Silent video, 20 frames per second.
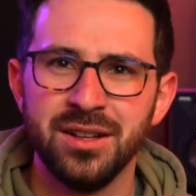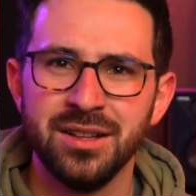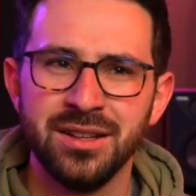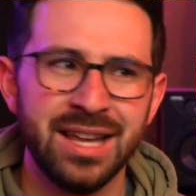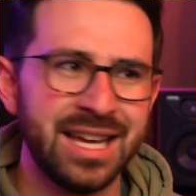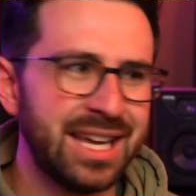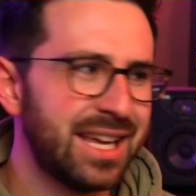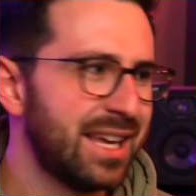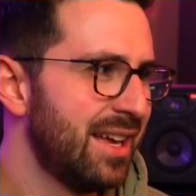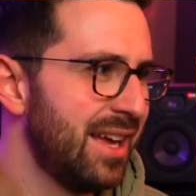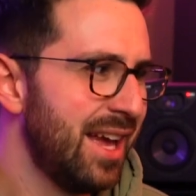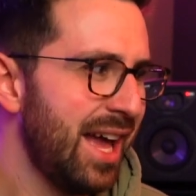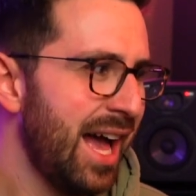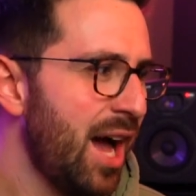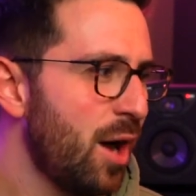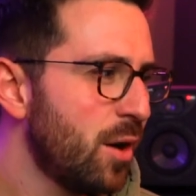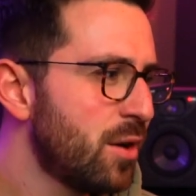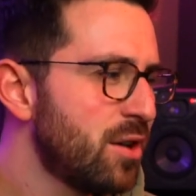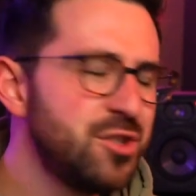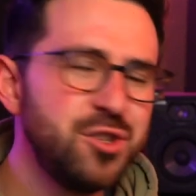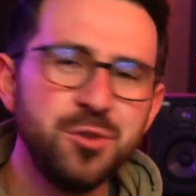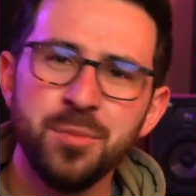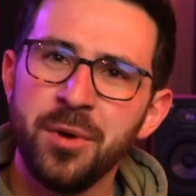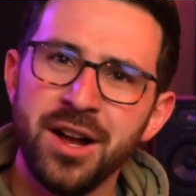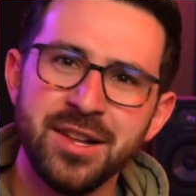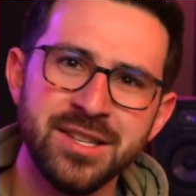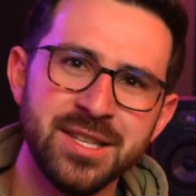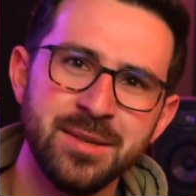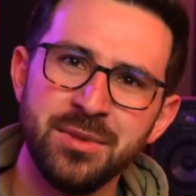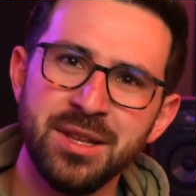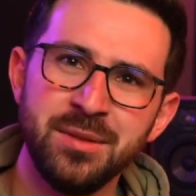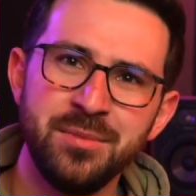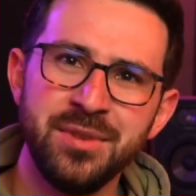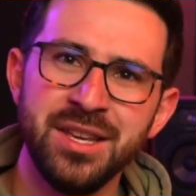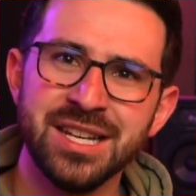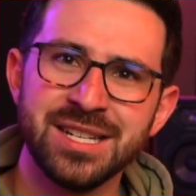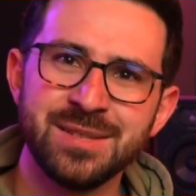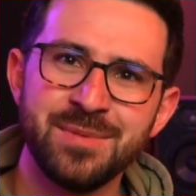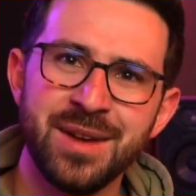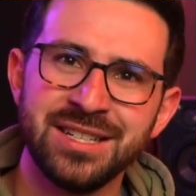Like, how could you possibly be
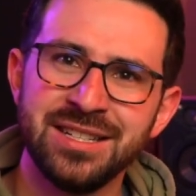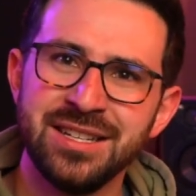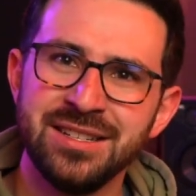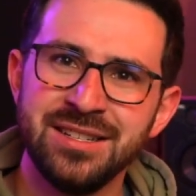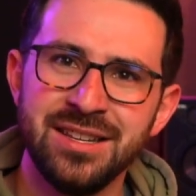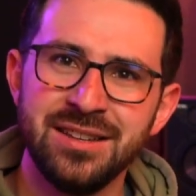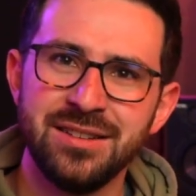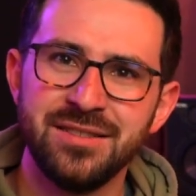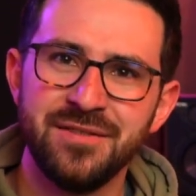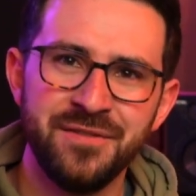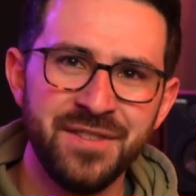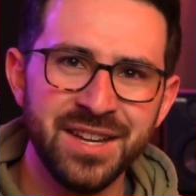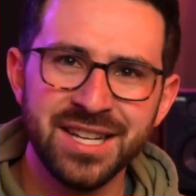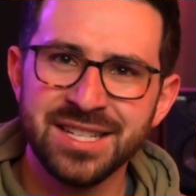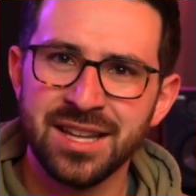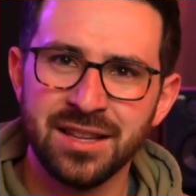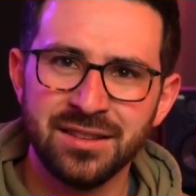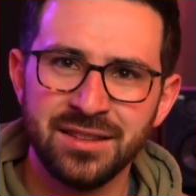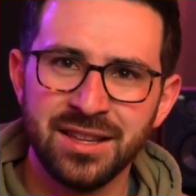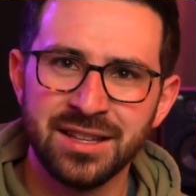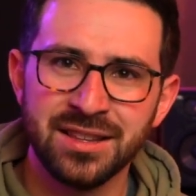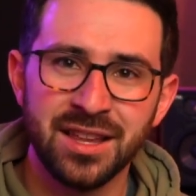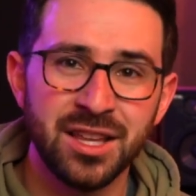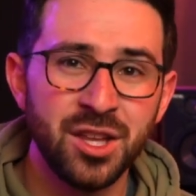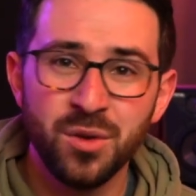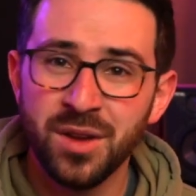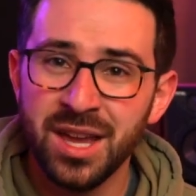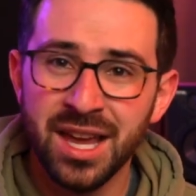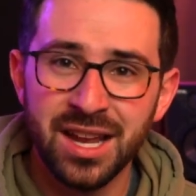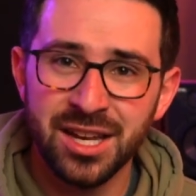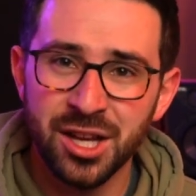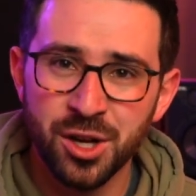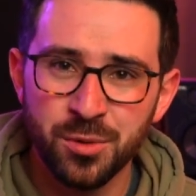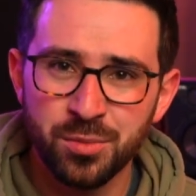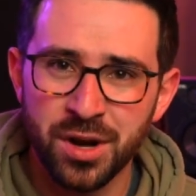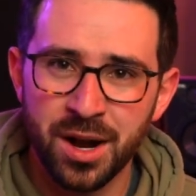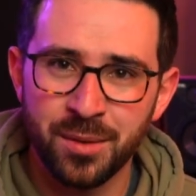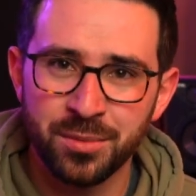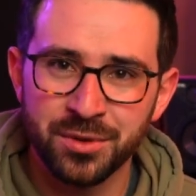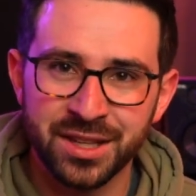expected to fix something that you can't hear
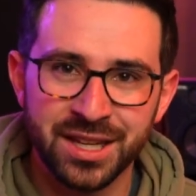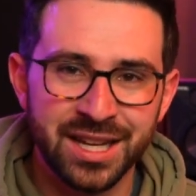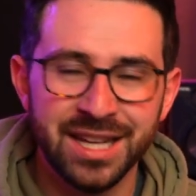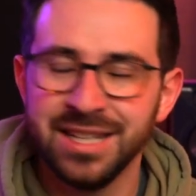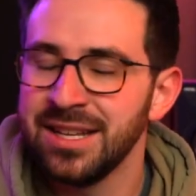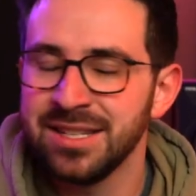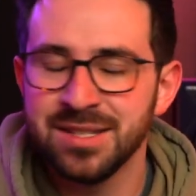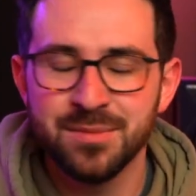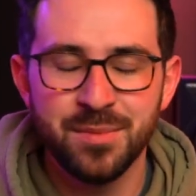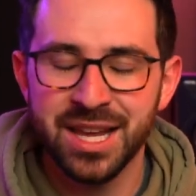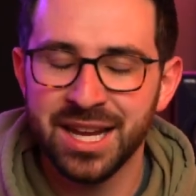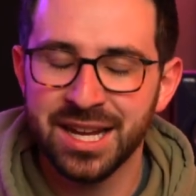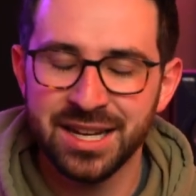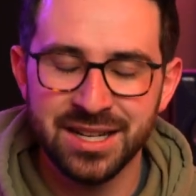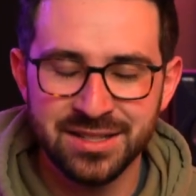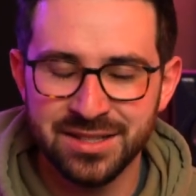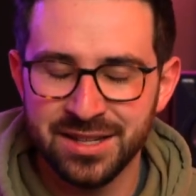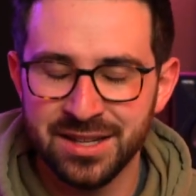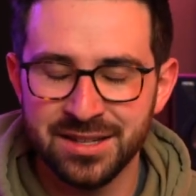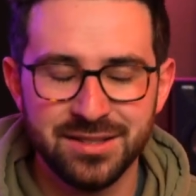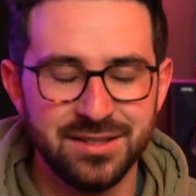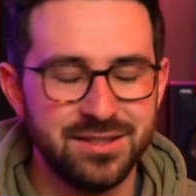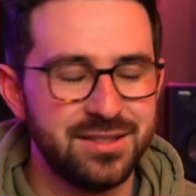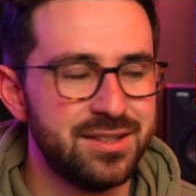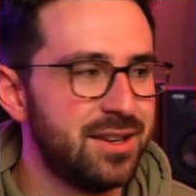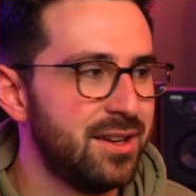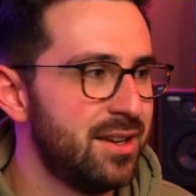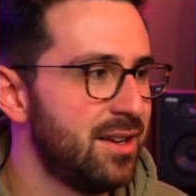properly? It doesn't make any sense.